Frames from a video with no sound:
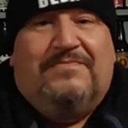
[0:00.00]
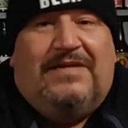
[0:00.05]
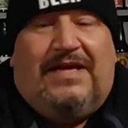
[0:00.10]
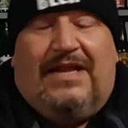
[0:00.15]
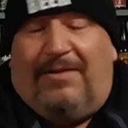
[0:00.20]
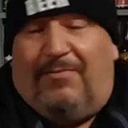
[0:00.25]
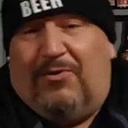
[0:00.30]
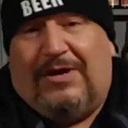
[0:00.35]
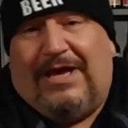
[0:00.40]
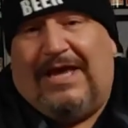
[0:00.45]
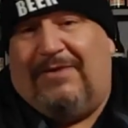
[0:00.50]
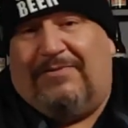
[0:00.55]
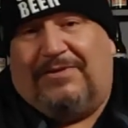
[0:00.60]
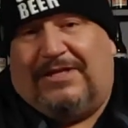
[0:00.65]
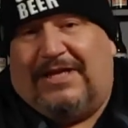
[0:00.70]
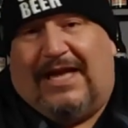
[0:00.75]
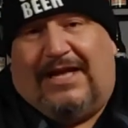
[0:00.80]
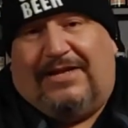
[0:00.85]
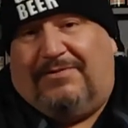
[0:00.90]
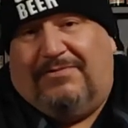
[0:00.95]
And I'm okay
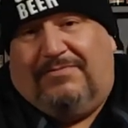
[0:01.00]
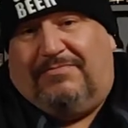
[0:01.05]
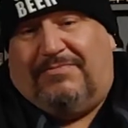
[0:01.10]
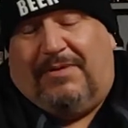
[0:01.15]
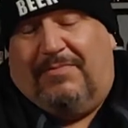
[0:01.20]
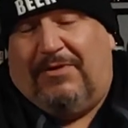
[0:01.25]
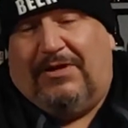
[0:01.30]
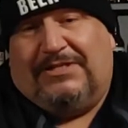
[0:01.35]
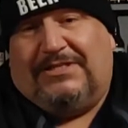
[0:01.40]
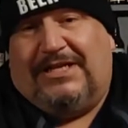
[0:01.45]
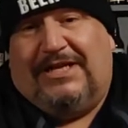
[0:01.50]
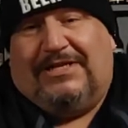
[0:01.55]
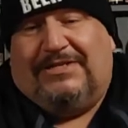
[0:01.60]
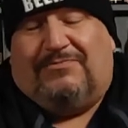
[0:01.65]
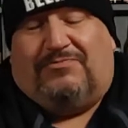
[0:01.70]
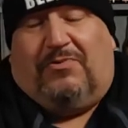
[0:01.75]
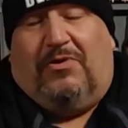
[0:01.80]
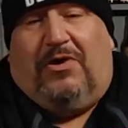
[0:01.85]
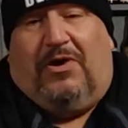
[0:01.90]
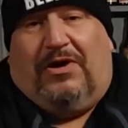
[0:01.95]
with that. I'm not saying
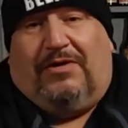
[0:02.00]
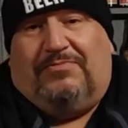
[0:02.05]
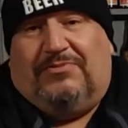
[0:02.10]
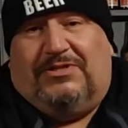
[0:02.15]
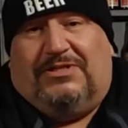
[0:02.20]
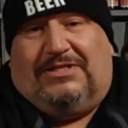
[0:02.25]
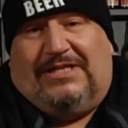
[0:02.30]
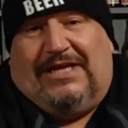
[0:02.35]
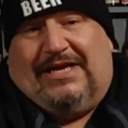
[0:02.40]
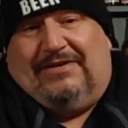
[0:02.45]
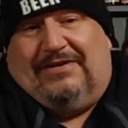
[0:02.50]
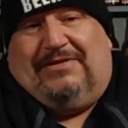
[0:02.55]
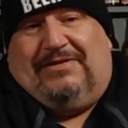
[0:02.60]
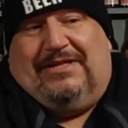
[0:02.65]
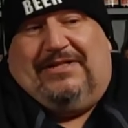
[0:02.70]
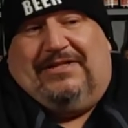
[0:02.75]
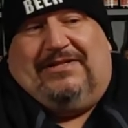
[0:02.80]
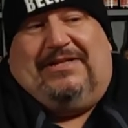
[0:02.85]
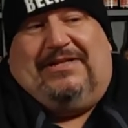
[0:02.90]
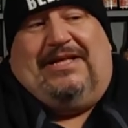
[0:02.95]
it's wrong. I'm just saying at the
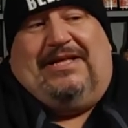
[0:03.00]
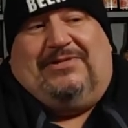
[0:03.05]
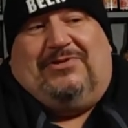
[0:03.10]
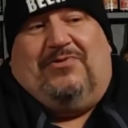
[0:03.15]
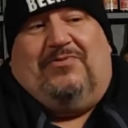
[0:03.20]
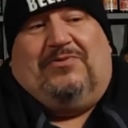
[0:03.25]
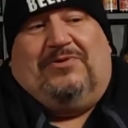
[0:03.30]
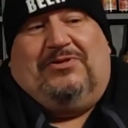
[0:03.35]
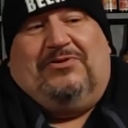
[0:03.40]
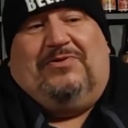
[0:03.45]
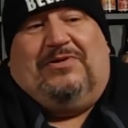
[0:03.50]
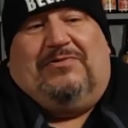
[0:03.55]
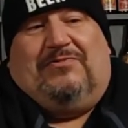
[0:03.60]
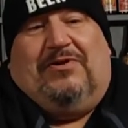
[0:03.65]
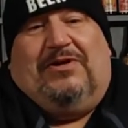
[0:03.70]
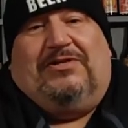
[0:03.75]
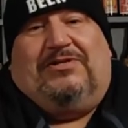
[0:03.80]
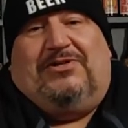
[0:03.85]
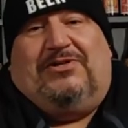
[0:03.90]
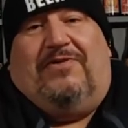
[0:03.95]
end of the day, that's all we're doing. We're
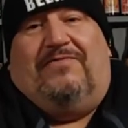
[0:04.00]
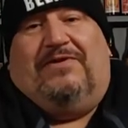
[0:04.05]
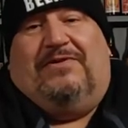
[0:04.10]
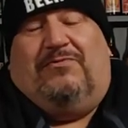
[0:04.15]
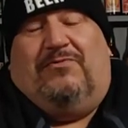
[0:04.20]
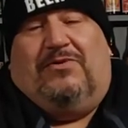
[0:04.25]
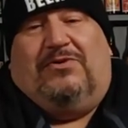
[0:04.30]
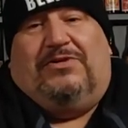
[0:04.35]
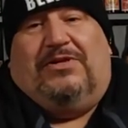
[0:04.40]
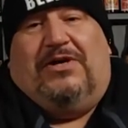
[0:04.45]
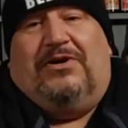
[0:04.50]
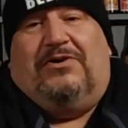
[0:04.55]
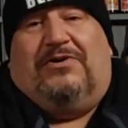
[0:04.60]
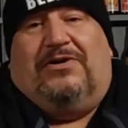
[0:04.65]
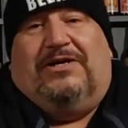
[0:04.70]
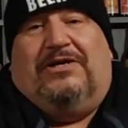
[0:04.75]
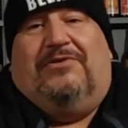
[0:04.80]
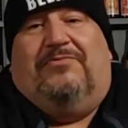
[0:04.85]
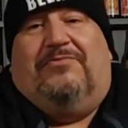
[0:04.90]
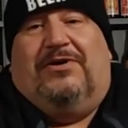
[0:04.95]
not solving world hunger
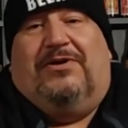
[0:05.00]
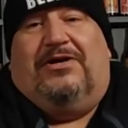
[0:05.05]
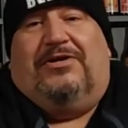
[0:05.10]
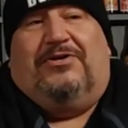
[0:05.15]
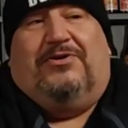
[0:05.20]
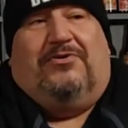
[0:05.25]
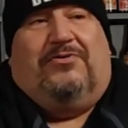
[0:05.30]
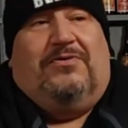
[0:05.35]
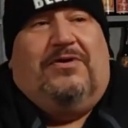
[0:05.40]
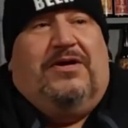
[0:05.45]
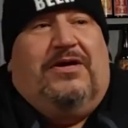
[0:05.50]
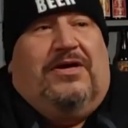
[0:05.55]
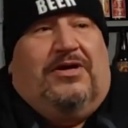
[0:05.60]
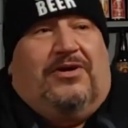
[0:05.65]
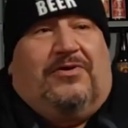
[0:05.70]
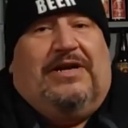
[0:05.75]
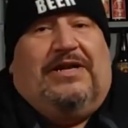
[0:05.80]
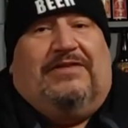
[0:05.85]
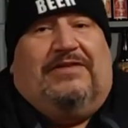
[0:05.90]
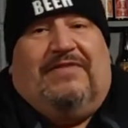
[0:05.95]
here. We're not, you know,
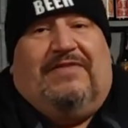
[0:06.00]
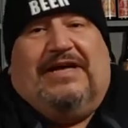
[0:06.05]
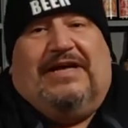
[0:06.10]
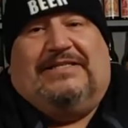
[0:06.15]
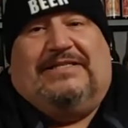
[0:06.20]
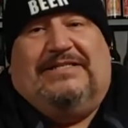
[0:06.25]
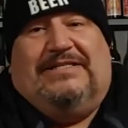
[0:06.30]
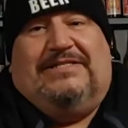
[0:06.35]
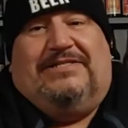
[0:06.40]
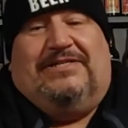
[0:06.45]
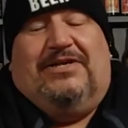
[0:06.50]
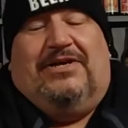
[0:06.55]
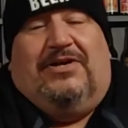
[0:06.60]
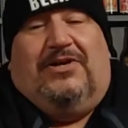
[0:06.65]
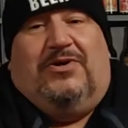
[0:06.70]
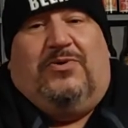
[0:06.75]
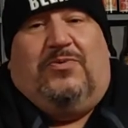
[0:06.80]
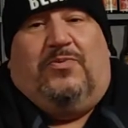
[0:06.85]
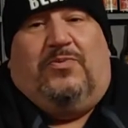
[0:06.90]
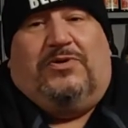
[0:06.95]
creating vaccines.
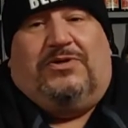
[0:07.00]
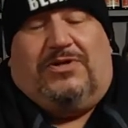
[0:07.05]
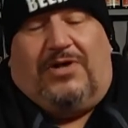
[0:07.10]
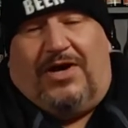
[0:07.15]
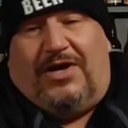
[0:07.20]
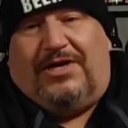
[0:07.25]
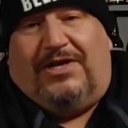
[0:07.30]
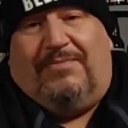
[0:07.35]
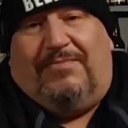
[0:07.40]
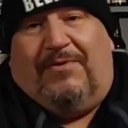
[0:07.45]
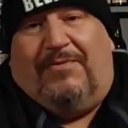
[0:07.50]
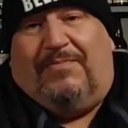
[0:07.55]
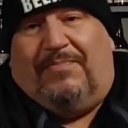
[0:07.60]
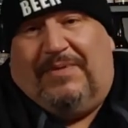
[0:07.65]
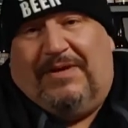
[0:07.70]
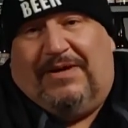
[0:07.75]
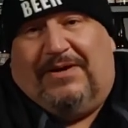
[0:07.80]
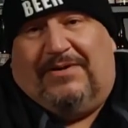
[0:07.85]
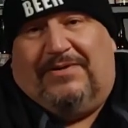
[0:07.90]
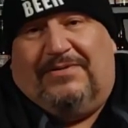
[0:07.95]
We're talking about
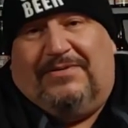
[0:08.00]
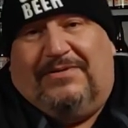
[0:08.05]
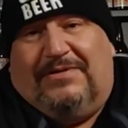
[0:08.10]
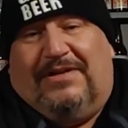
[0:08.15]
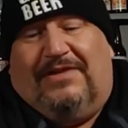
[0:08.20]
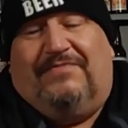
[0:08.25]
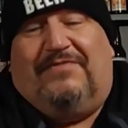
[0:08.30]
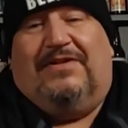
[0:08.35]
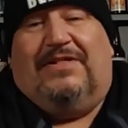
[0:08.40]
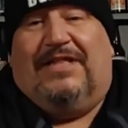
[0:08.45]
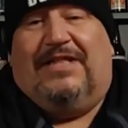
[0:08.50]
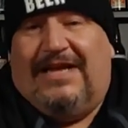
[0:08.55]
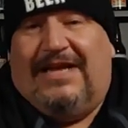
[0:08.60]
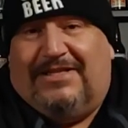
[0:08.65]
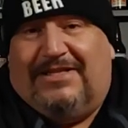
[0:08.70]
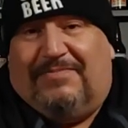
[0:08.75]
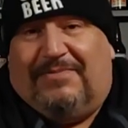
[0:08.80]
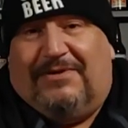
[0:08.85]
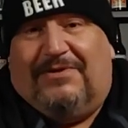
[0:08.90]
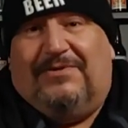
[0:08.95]
beer. And if you like
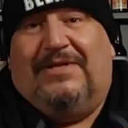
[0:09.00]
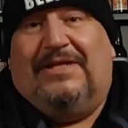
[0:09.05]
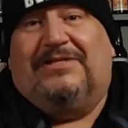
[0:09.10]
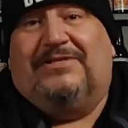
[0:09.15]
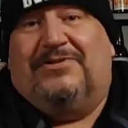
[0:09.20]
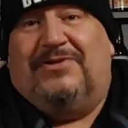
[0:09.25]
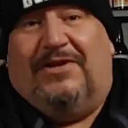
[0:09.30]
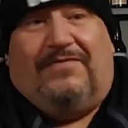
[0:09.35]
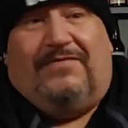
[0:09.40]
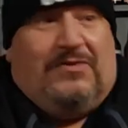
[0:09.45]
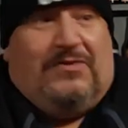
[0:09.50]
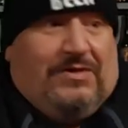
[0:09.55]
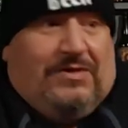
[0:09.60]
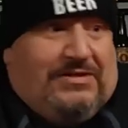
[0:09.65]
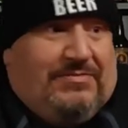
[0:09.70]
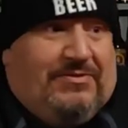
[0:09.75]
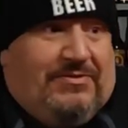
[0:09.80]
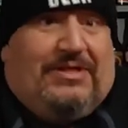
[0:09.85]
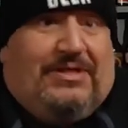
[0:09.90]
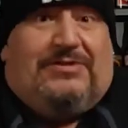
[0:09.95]
the beer, that's good. If you don't like
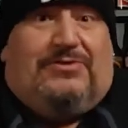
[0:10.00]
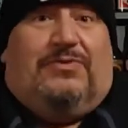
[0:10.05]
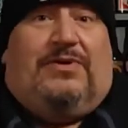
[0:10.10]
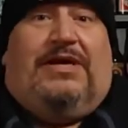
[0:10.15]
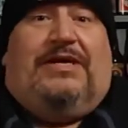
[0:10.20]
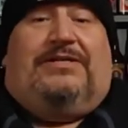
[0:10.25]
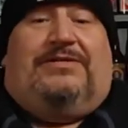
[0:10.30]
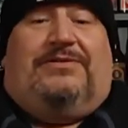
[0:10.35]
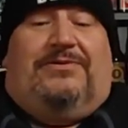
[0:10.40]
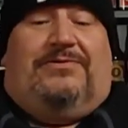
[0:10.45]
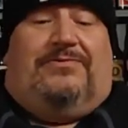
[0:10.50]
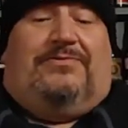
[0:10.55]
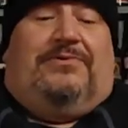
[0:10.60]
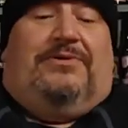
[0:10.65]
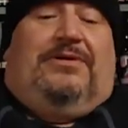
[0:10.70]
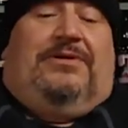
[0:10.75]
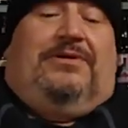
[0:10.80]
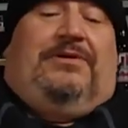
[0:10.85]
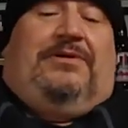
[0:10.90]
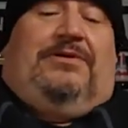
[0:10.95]
the beer, that's okay too.
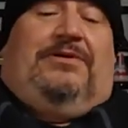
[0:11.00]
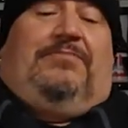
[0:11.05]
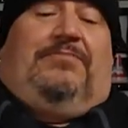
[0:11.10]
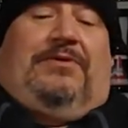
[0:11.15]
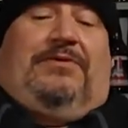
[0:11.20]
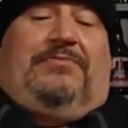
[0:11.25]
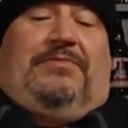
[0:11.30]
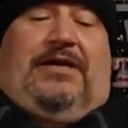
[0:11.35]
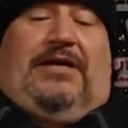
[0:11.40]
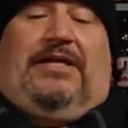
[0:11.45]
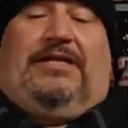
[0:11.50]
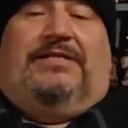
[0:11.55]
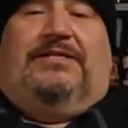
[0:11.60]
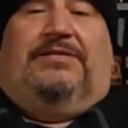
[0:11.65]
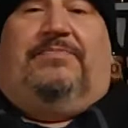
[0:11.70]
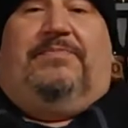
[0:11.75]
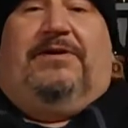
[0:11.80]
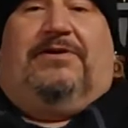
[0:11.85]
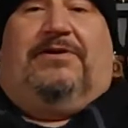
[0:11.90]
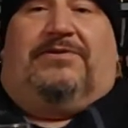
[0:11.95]
But I like
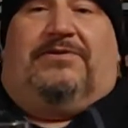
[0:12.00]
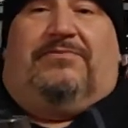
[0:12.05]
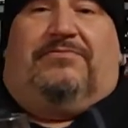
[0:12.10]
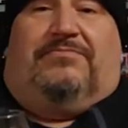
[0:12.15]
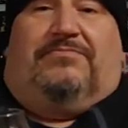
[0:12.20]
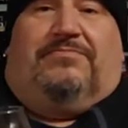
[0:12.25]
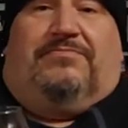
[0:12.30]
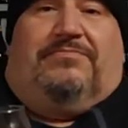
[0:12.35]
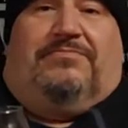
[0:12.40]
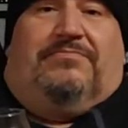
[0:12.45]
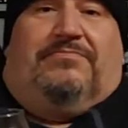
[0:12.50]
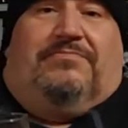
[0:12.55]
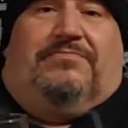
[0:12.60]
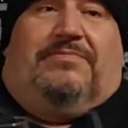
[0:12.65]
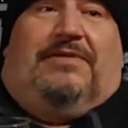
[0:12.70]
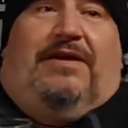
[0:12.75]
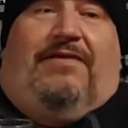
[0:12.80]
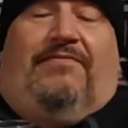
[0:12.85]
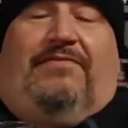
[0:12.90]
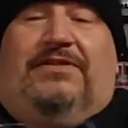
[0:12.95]
this beer, so
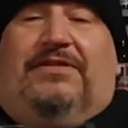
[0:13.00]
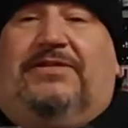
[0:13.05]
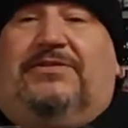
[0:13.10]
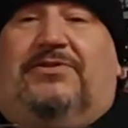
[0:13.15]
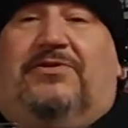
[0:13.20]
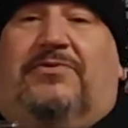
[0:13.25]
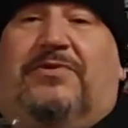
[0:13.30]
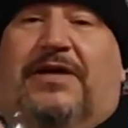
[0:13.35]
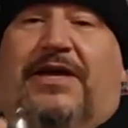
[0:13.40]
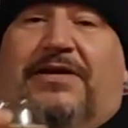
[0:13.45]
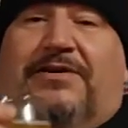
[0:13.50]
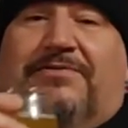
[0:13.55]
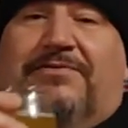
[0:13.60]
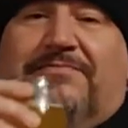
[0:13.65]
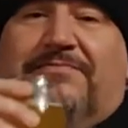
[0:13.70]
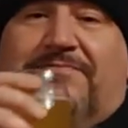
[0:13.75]
everything's okay.